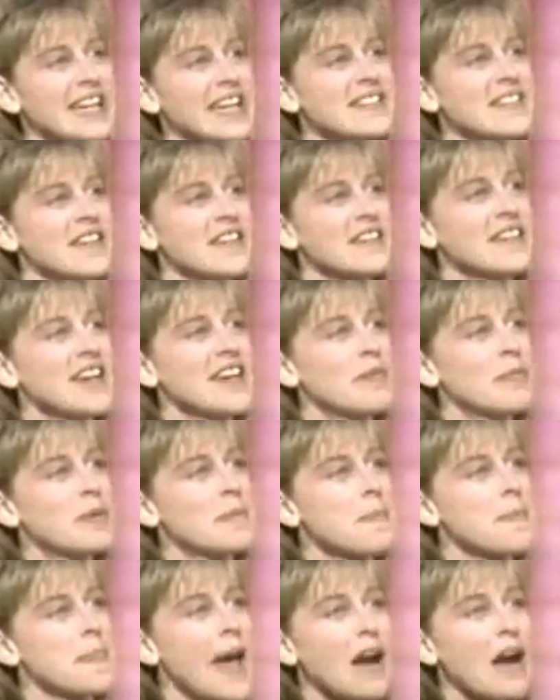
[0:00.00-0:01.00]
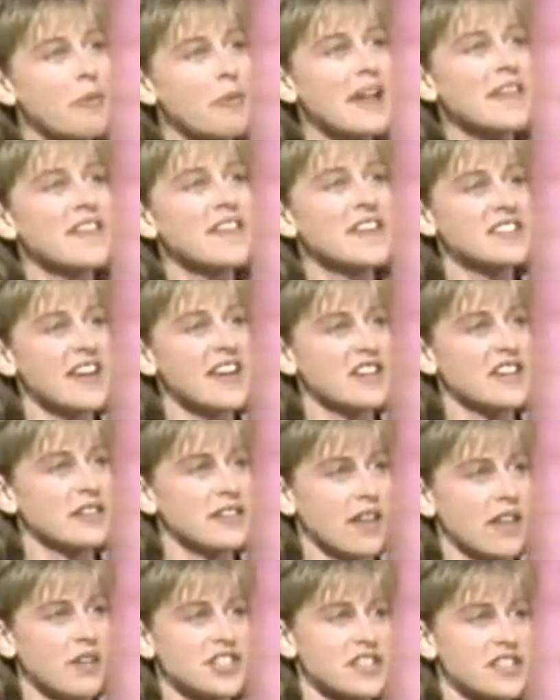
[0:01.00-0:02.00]
It doesn't happen. I read this,
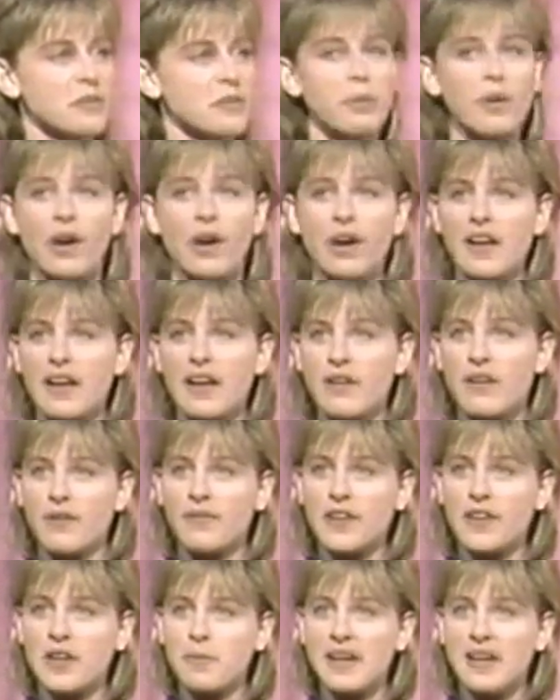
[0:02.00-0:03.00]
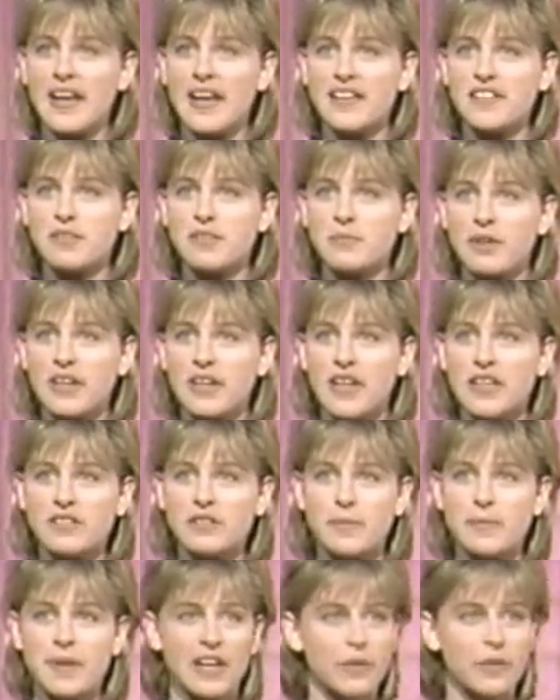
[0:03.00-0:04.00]
actually. She has a book. I don't know if anybody has the book Hints
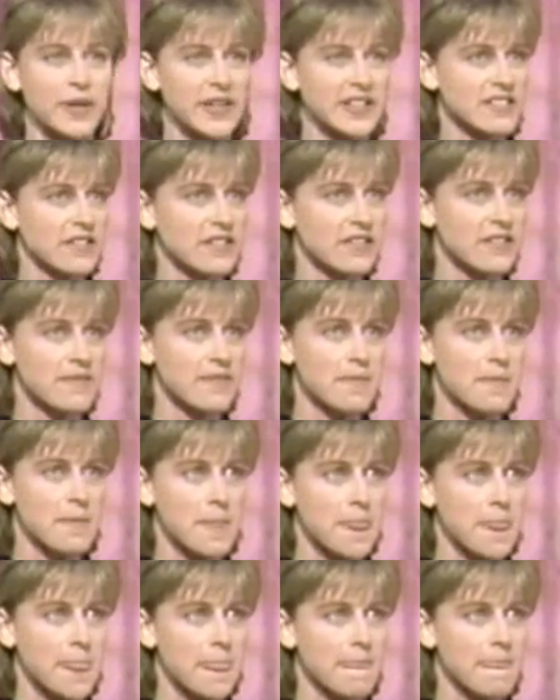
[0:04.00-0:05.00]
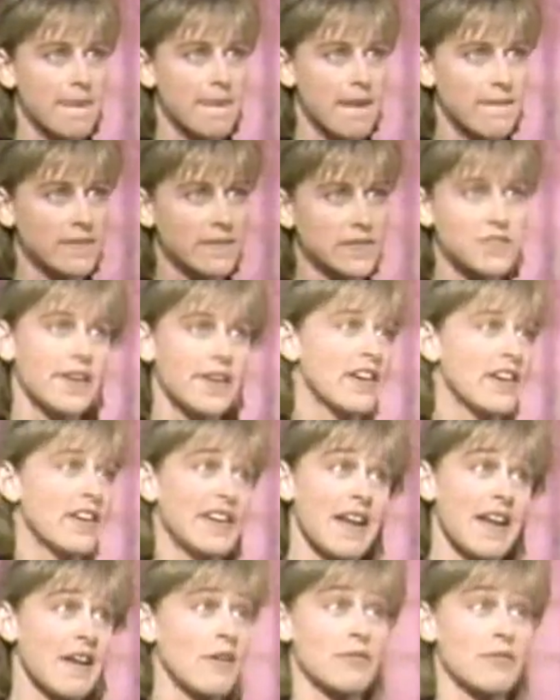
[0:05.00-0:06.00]
from Heloise, do you? No? It's very
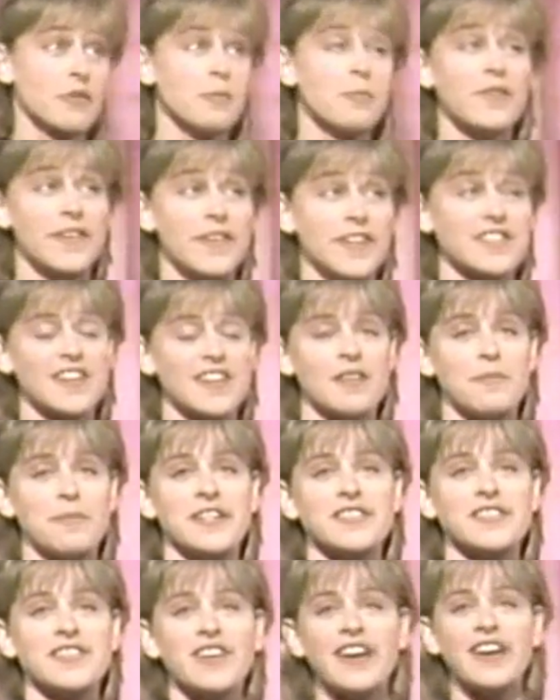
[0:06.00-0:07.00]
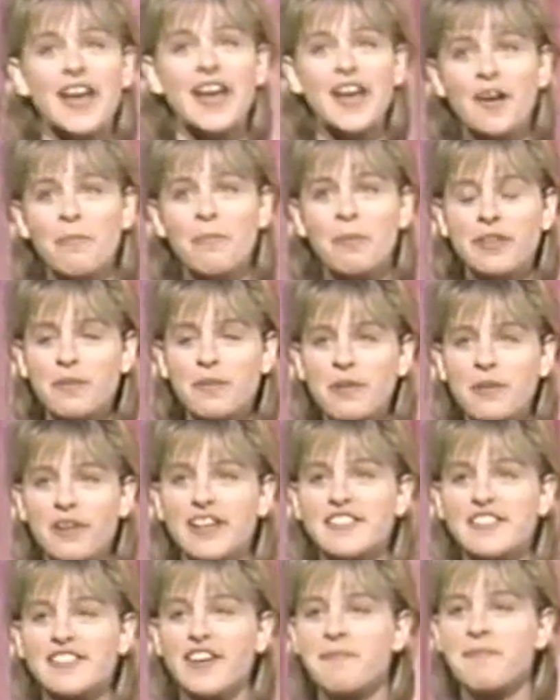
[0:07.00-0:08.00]
good. I don't know if the movie is going to be as good, but the
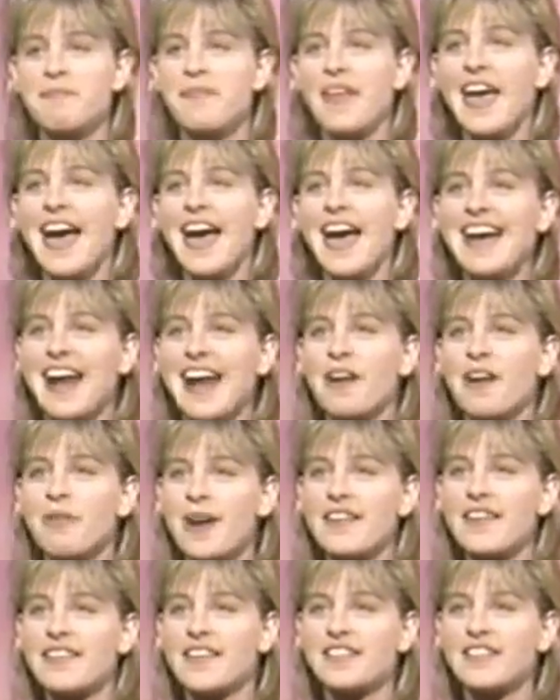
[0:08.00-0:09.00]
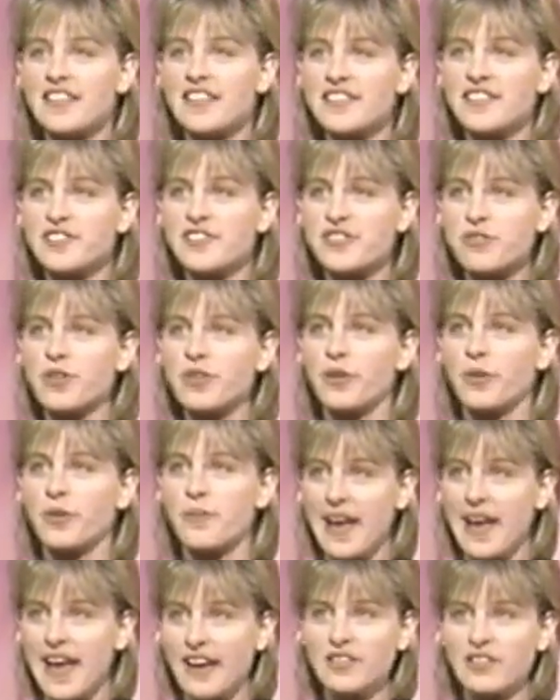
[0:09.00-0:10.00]
book is good. And I read this. This is true,
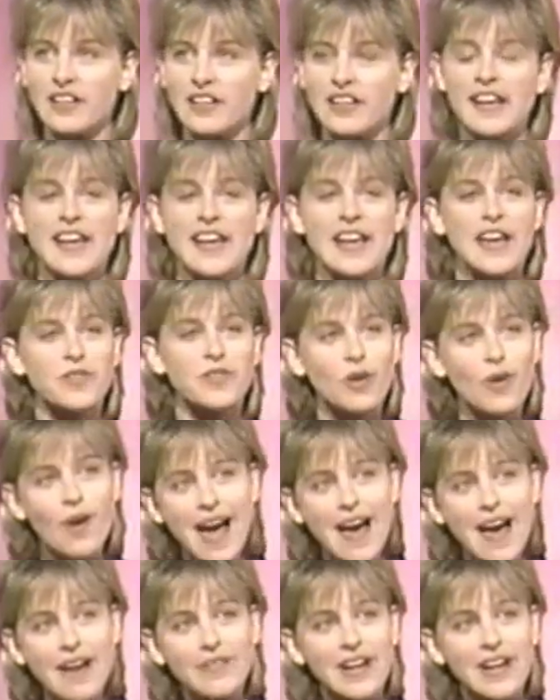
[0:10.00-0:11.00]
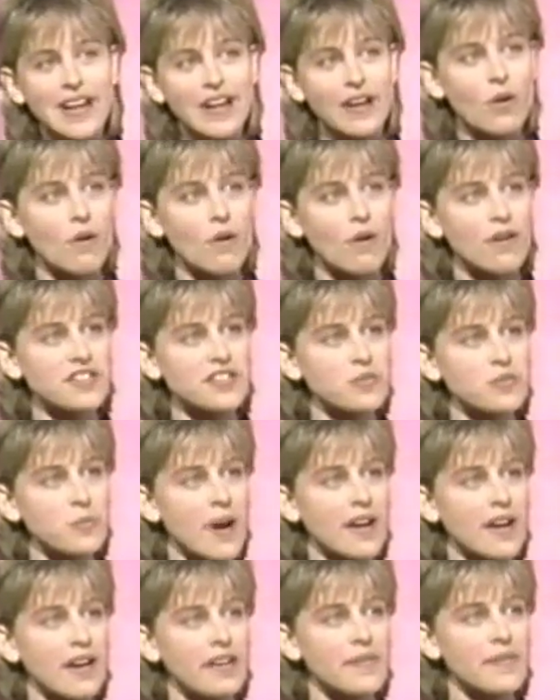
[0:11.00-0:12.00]
actually. If you have an Angora
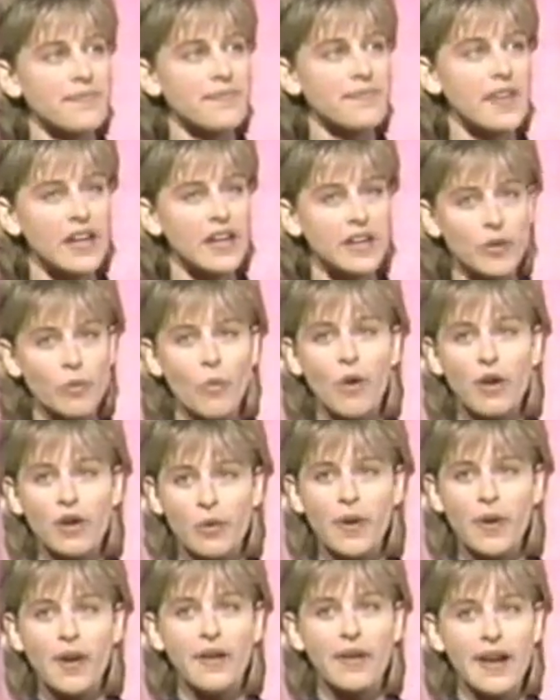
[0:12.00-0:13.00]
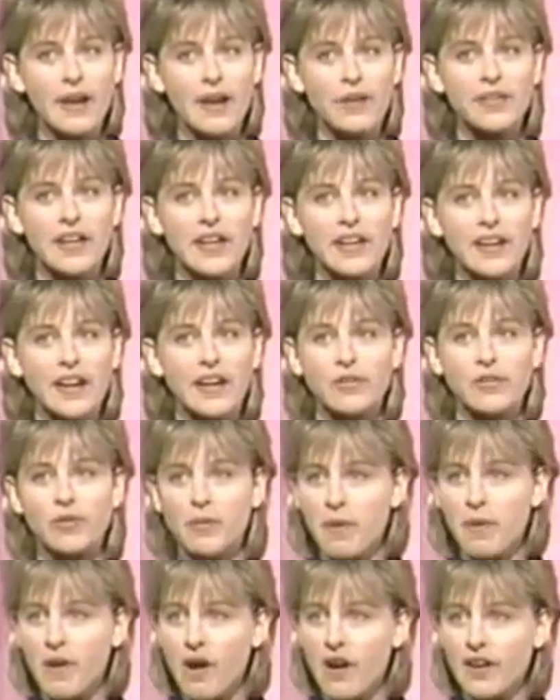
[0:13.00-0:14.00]
sweater and you want to wear it out that night to a
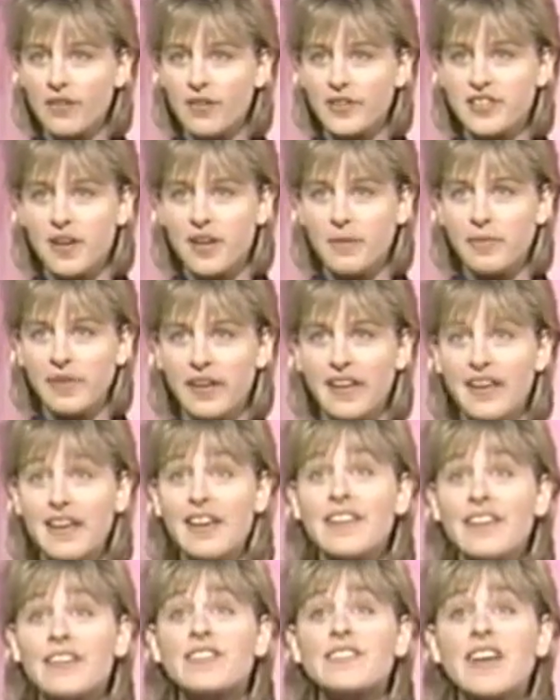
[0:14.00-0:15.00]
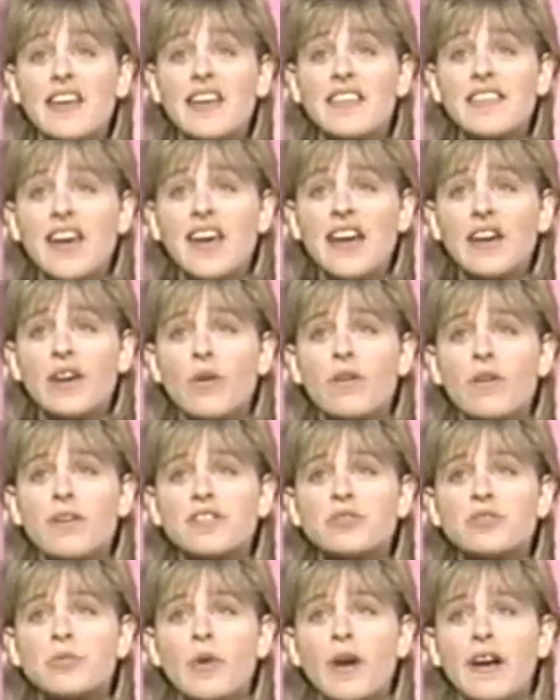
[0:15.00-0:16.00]
party or something, you take the Angora
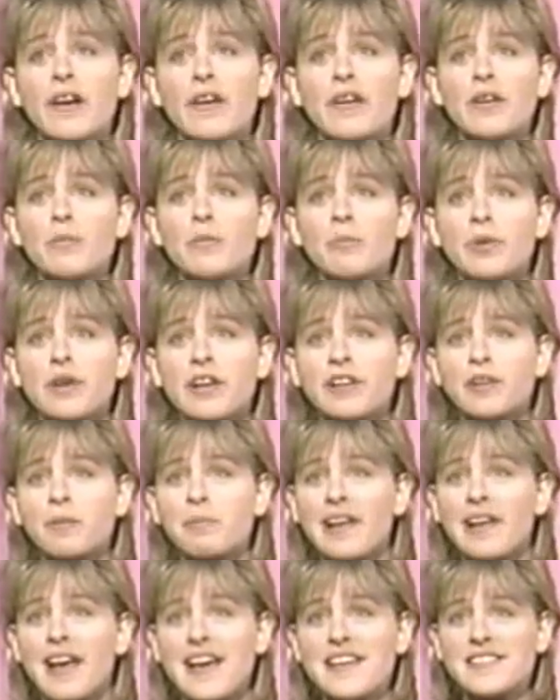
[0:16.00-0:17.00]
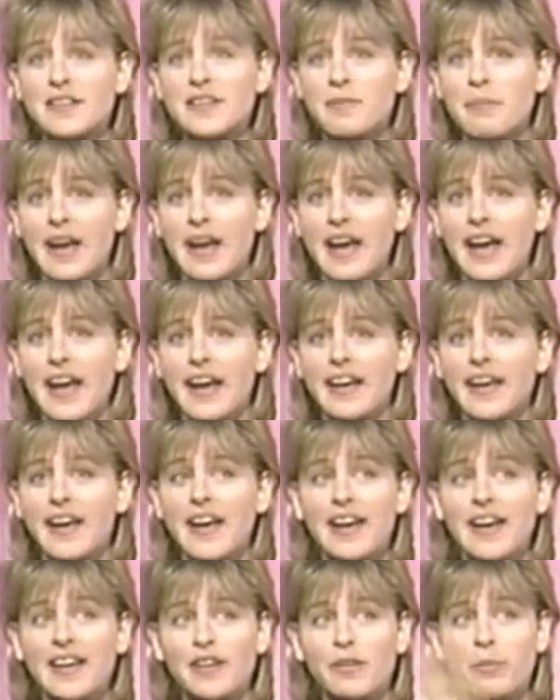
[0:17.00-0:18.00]
sweater, put it in a plastic bag,
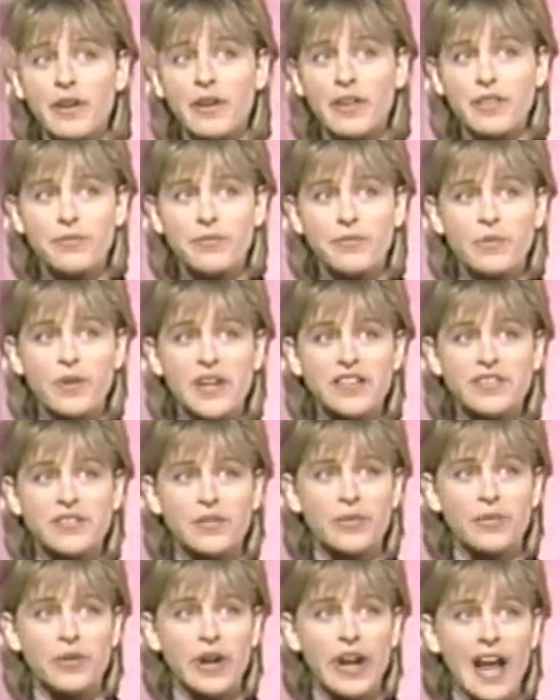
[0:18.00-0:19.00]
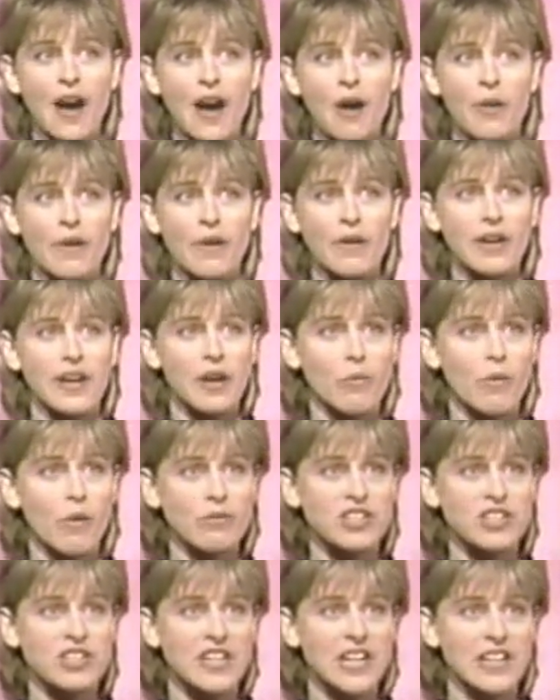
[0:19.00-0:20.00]
you put it in the freezer for an hour, and it
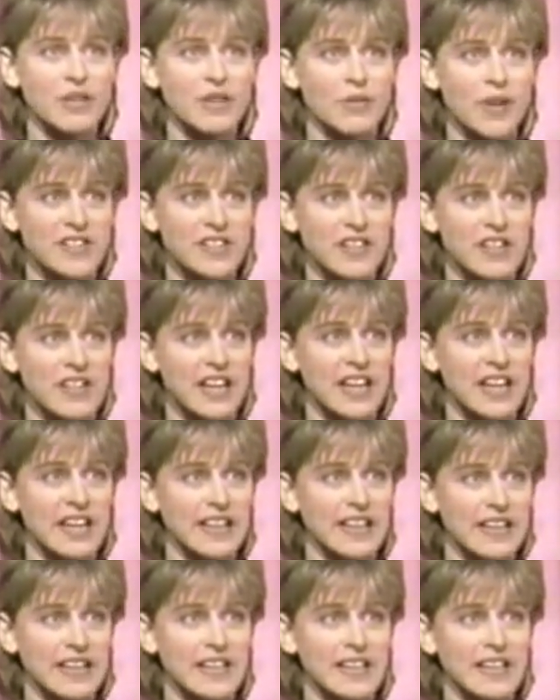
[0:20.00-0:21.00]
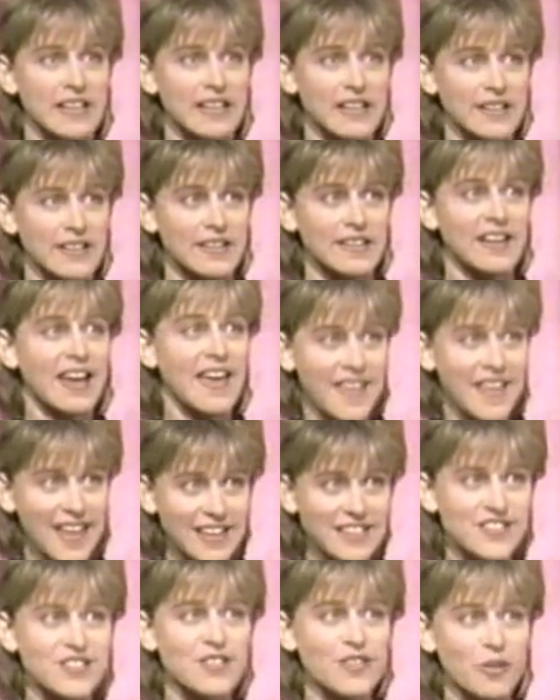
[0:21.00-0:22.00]
won't shed the rest of the night. And
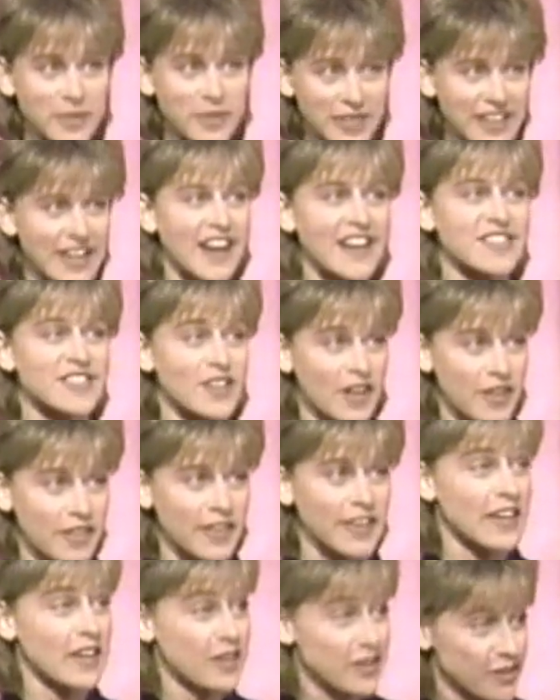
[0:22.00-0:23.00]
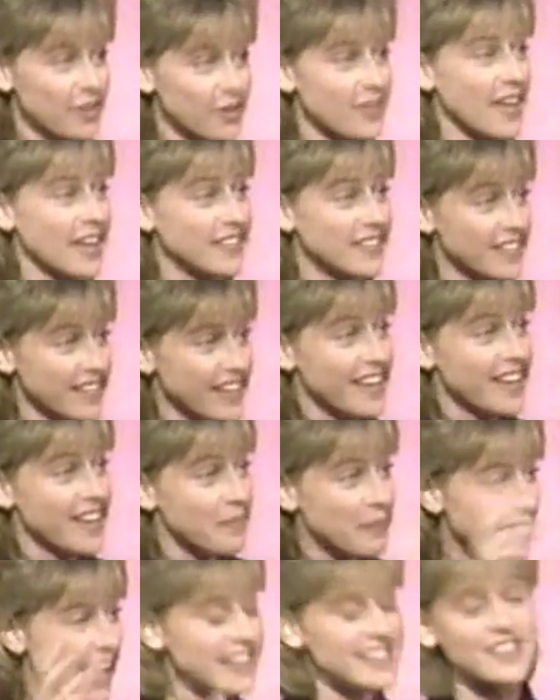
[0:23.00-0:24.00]
that's true. But then I started thinking, you knew that, didn't you?
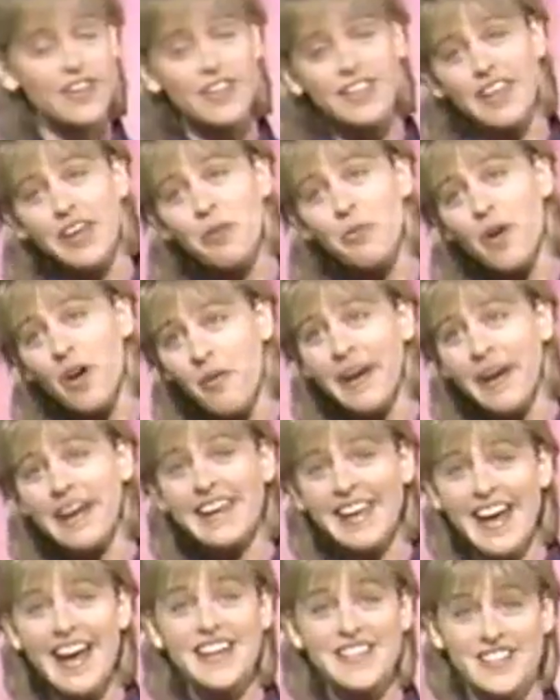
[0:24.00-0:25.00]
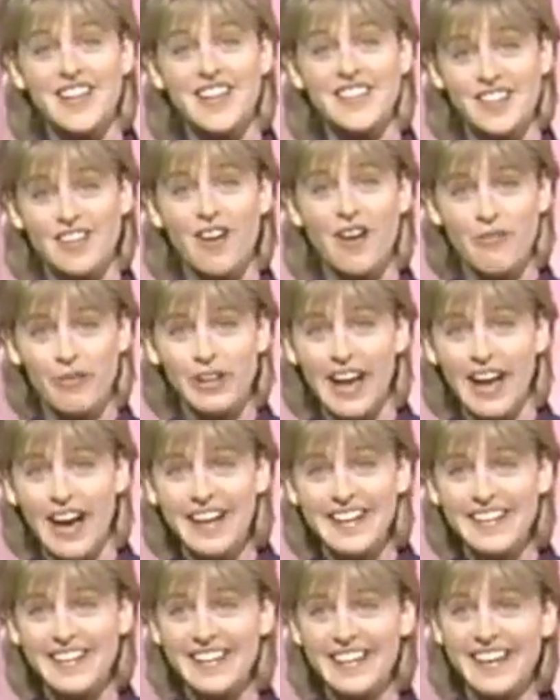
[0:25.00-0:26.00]
But I started thinking, well, my cat sheds an awful
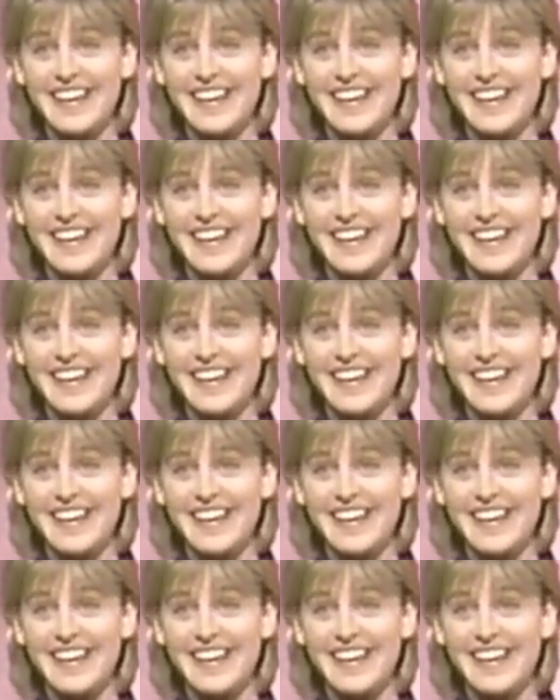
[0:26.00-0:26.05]
lot.